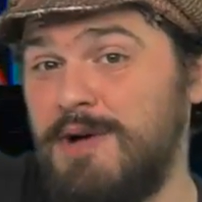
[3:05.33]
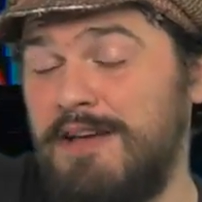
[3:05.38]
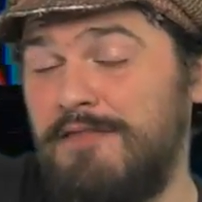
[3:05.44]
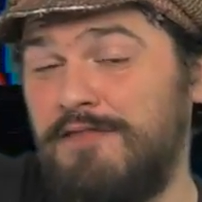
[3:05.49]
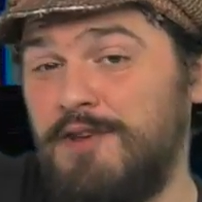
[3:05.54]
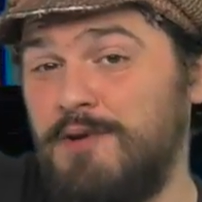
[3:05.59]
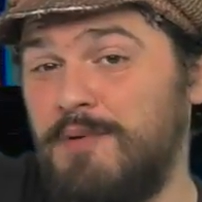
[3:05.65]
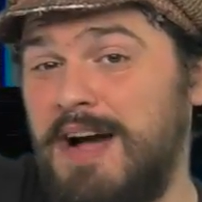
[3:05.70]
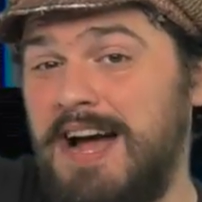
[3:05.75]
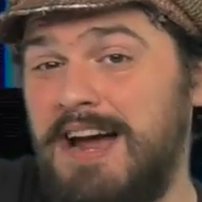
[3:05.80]

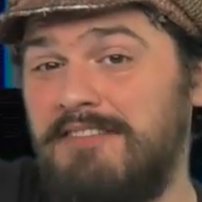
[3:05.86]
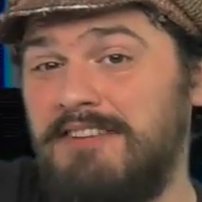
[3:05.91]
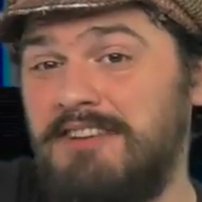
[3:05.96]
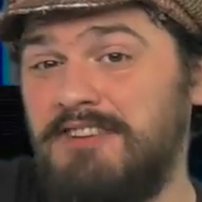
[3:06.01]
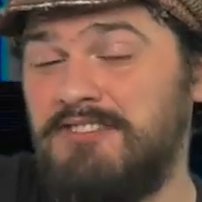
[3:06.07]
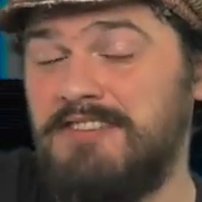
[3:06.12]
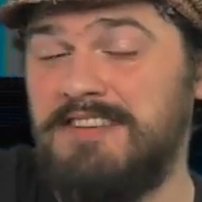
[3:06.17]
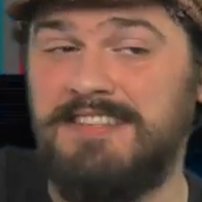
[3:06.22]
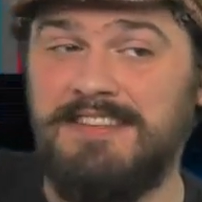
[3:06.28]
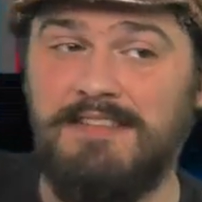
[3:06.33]
If you are
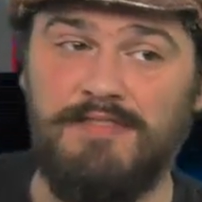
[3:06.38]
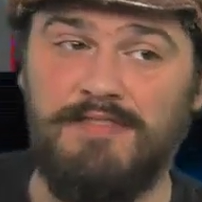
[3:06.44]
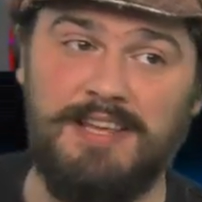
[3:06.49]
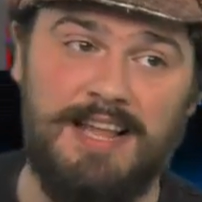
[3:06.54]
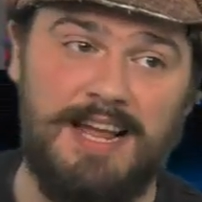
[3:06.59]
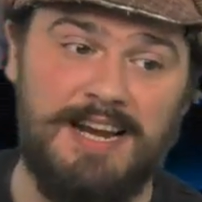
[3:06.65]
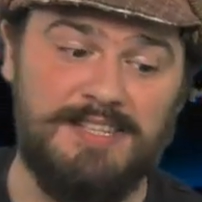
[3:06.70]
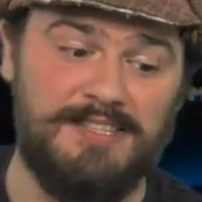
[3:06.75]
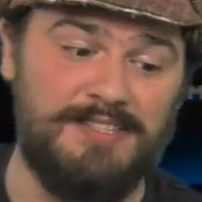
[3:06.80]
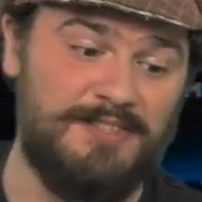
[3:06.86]
interested, if you
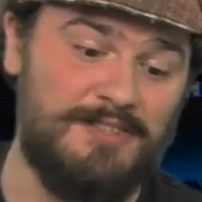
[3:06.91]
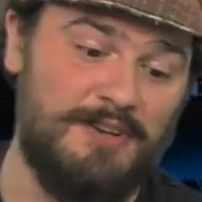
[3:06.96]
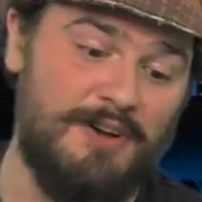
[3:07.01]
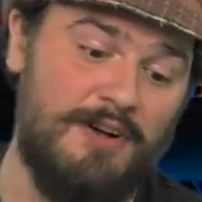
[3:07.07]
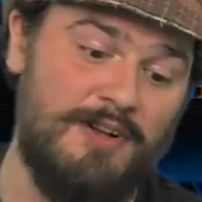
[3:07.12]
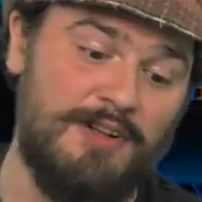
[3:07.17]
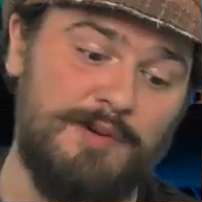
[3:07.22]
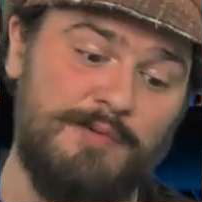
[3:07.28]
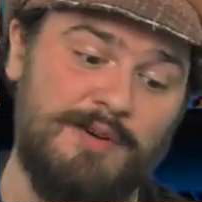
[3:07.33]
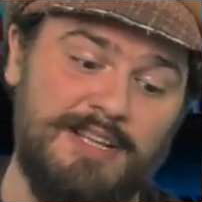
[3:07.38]
like this at
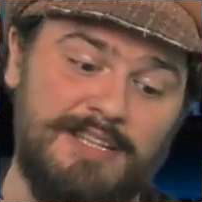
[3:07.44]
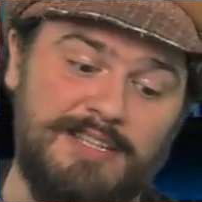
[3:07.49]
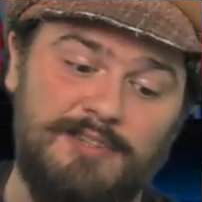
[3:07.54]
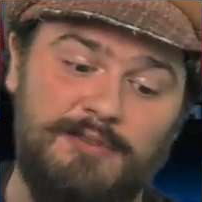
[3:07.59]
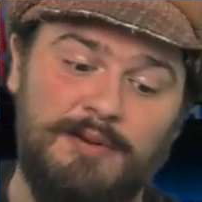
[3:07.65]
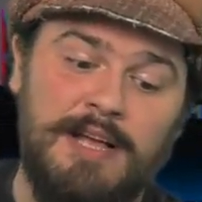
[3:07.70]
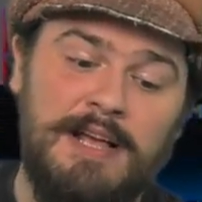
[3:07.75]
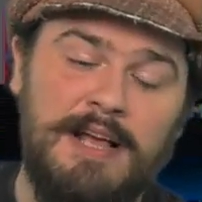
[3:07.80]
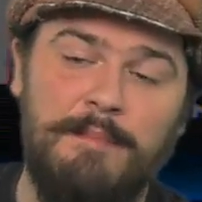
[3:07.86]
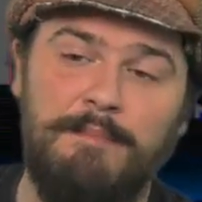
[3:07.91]
all, and you want a
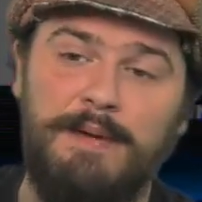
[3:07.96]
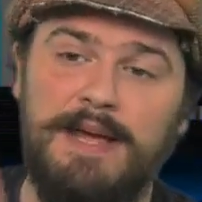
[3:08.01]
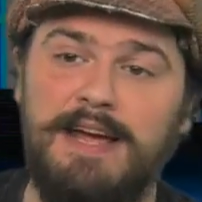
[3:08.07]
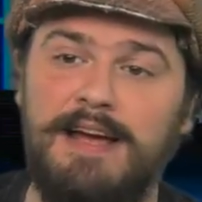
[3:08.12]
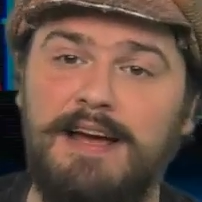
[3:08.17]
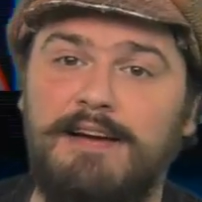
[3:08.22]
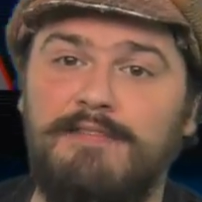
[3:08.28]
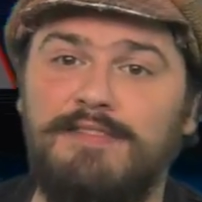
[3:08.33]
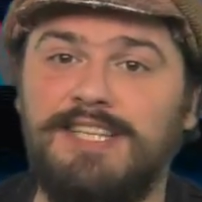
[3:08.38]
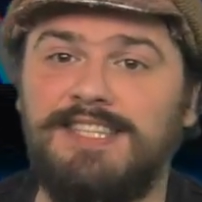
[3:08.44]
little bit
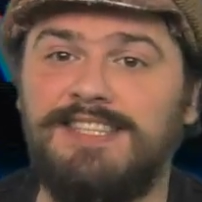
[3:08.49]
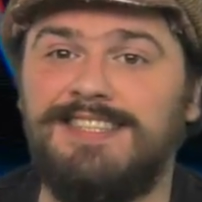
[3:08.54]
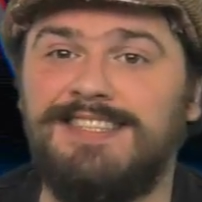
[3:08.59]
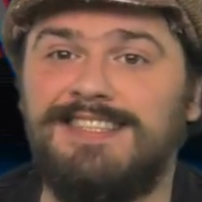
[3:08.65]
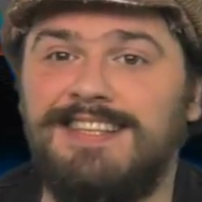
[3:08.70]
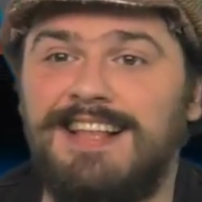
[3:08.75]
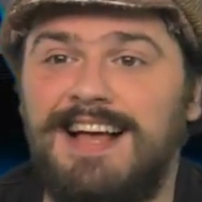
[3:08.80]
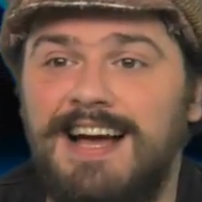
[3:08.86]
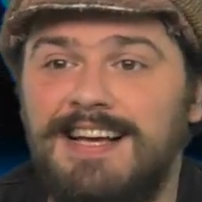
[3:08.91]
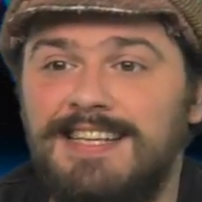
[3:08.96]
of a
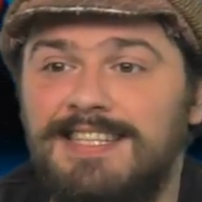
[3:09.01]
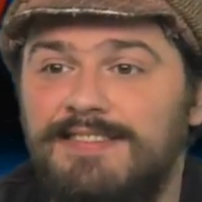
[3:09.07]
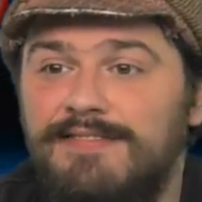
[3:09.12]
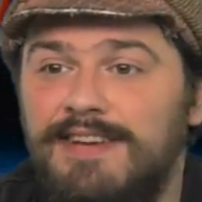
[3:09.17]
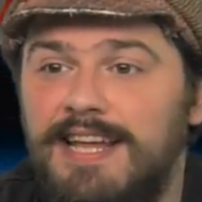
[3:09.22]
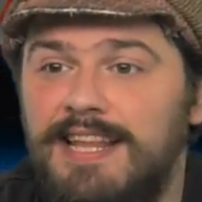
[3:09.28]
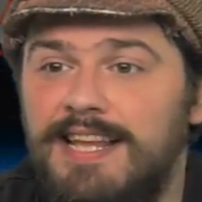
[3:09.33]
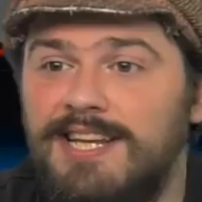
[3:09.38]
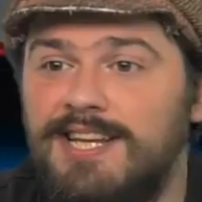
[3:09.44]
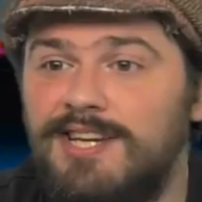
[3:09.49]
slice of
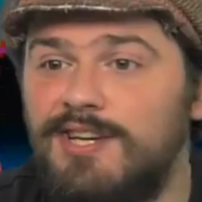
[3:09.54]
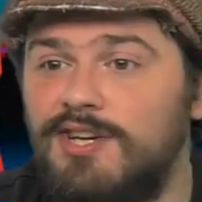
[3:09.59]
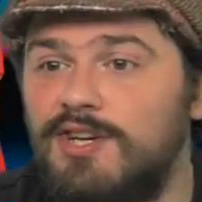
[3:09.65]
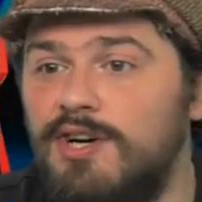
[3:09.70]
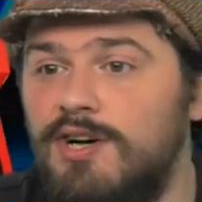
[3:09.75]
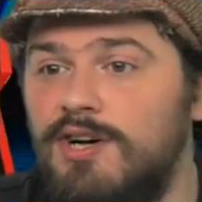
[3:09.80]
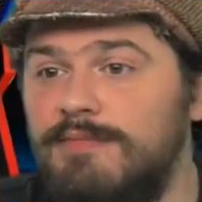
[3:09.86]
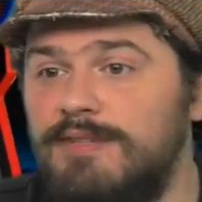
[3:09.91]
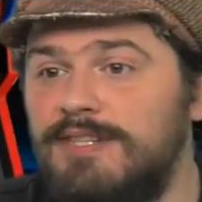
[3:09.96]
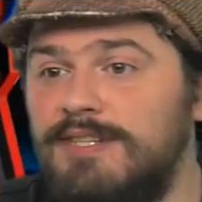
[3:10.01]
it, then you can
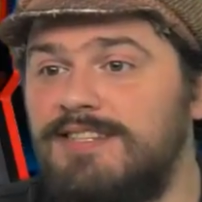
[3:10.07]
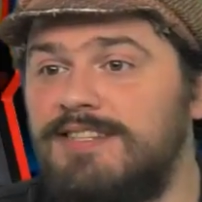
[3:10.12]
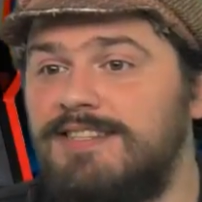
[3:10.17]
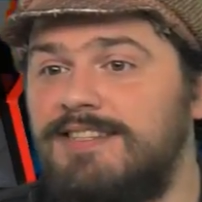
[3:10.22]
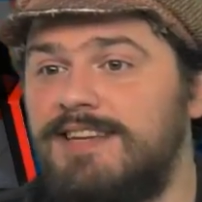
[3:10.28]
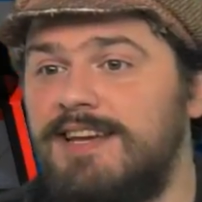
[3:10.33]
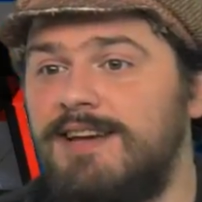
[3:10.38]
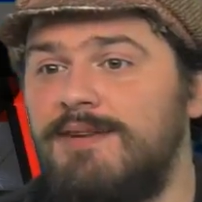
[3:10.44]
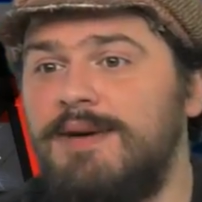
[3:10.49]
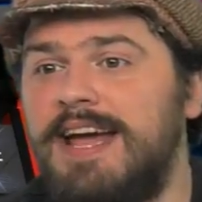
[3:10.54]
come and
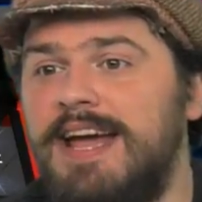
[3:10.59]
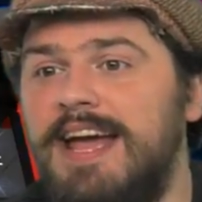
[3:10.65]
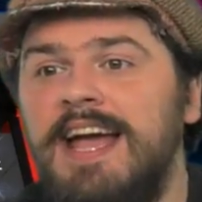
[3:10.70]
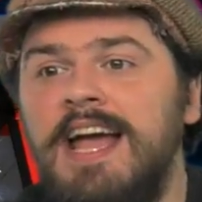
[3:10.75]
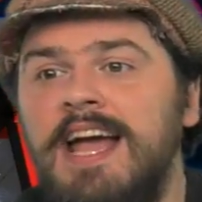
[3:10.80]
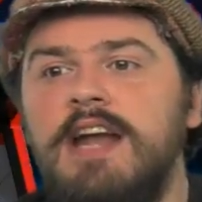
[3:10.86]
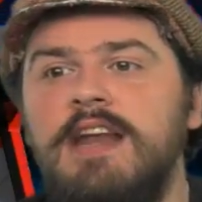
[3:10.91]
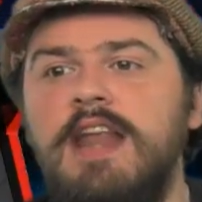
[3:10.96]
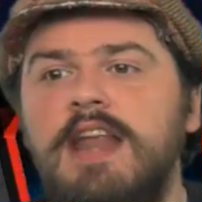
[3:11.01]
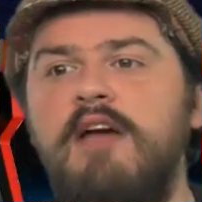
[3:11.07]
do it.
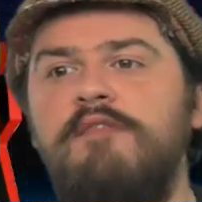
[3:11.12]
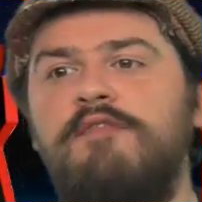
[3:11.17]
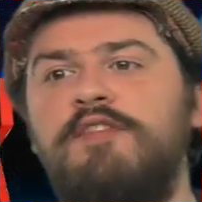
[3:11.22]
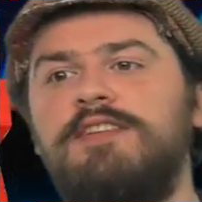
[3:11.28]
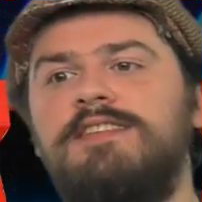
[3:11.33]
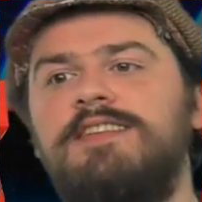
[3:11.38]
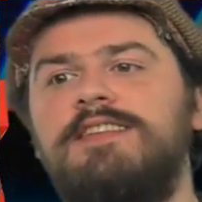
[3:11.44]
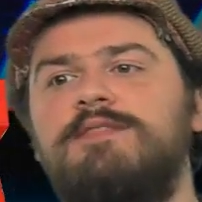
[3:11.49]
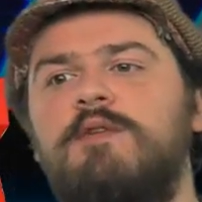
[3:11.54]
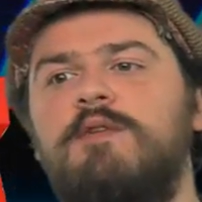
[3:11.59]

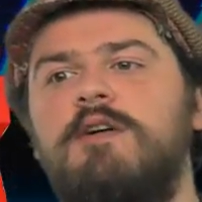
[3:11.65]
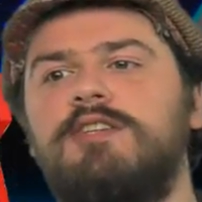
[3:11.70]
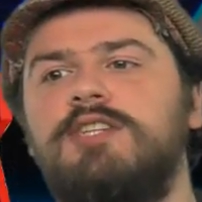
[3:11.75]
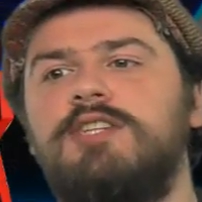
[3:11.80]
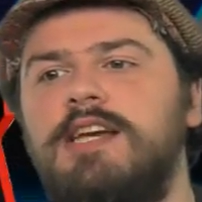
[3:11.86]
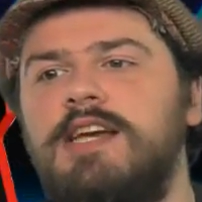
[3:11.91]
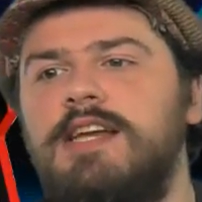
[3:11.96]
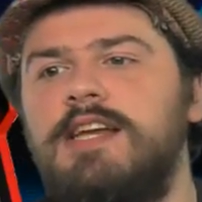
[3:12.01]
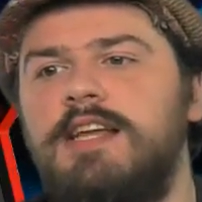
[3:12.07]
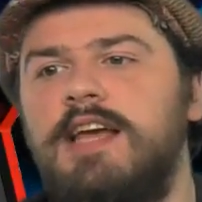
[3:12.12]
Neffers is
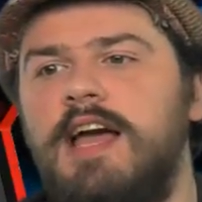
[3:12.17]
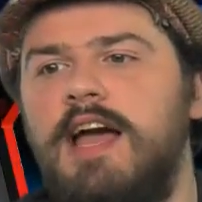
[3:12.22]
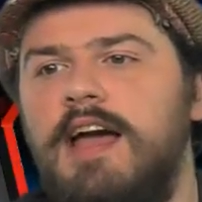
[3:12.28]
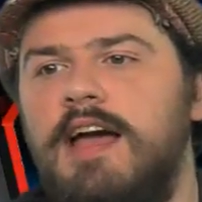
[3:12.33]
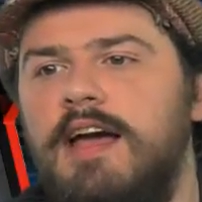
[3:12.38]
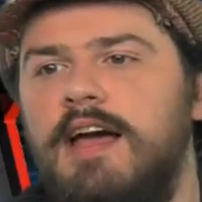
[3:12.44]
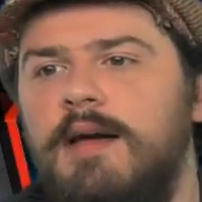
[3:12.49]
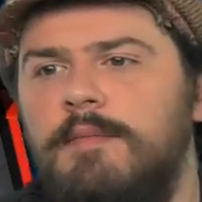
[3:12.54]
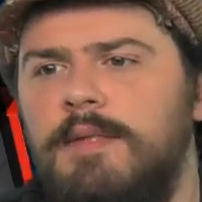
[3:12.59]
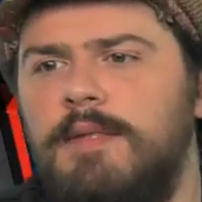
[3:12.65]
watching.
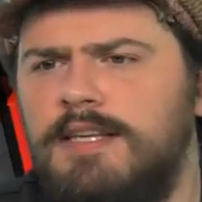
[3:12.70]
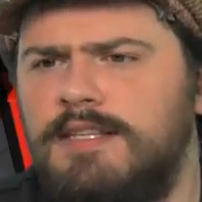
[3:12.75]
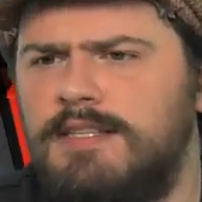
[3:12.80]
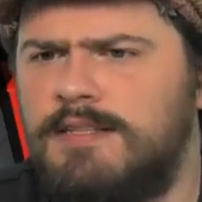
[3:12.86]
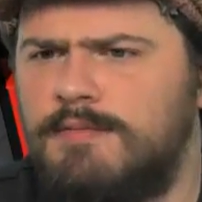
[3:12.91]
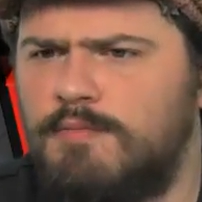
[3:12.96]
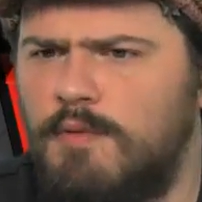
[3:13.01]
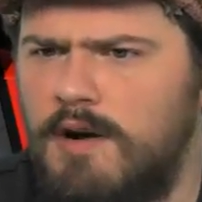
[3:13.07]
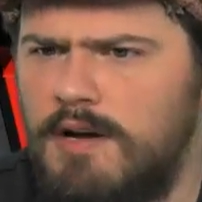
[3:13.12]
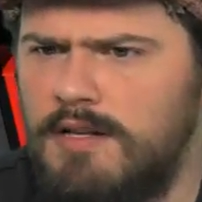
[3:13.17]

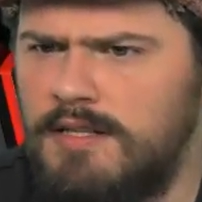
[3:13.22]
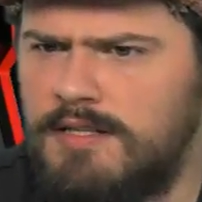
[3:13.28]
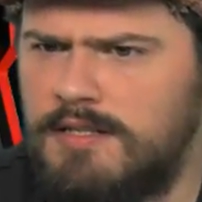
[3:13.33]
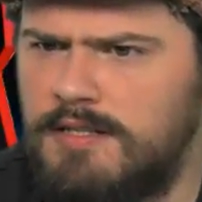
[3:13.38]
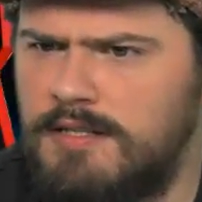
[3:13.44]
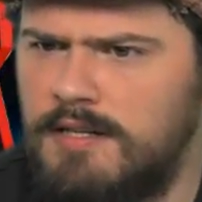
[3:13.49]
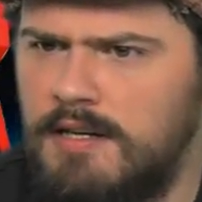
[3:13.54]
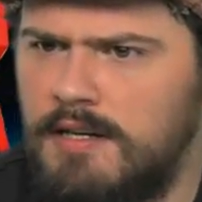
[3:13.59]
What?